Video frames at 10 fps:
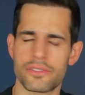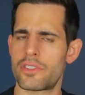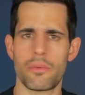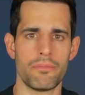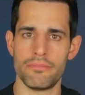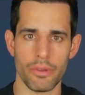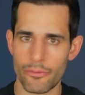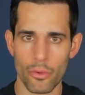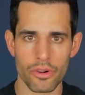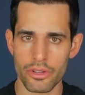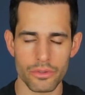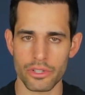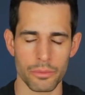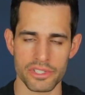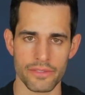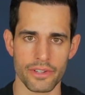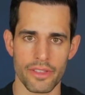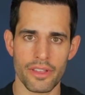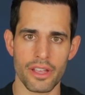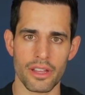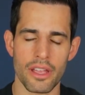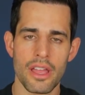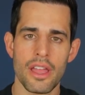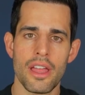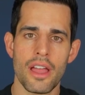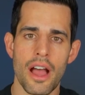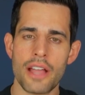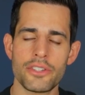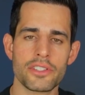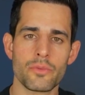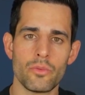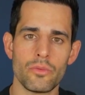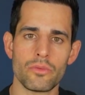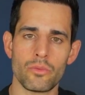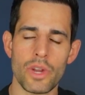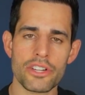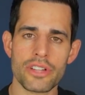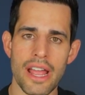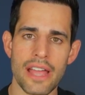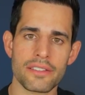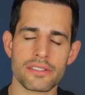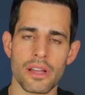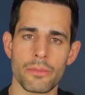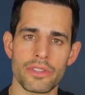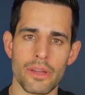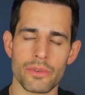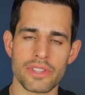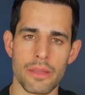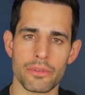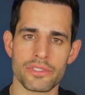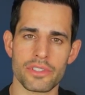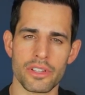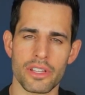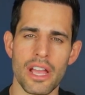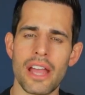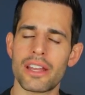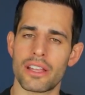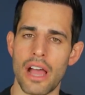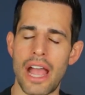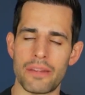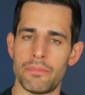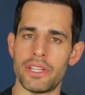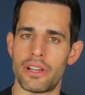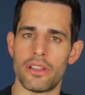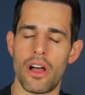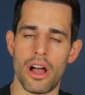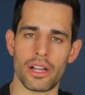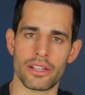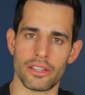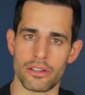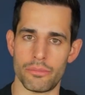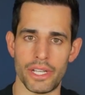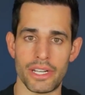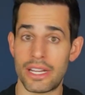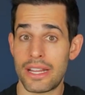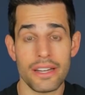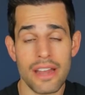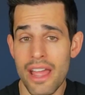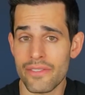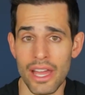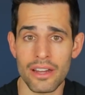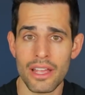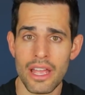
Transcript: So before YouTube was even a thing, I just wish I had someone that was able to kind of guide me along a little bit. And I didn't have that.